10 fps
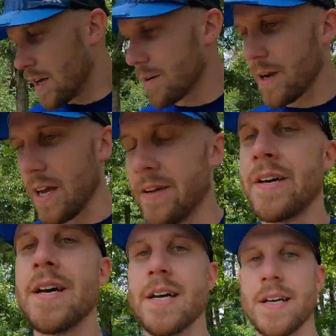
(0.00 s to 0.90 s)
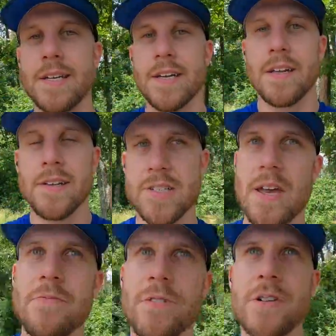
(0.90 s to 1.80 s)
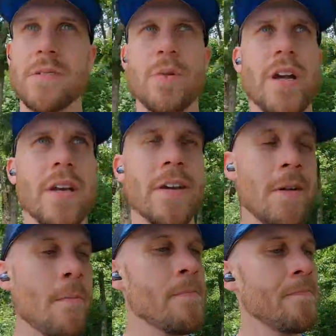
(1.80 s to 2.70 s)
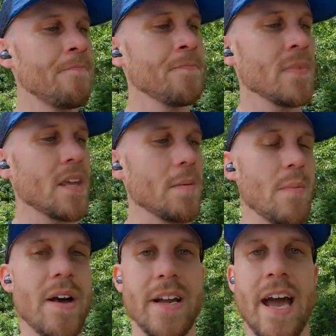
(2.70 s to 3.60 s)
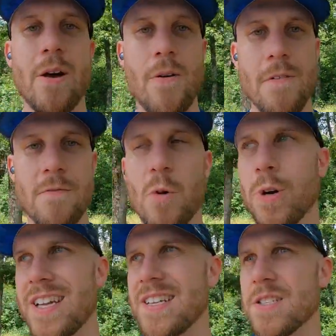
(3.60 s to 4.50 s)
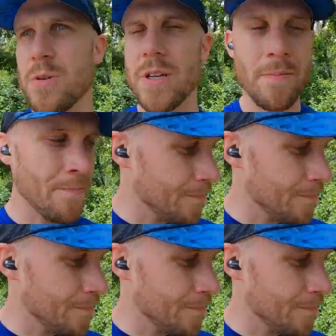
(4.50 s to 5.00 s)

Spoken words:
All right, time for another break. I'm about 1 hour and 40 into it.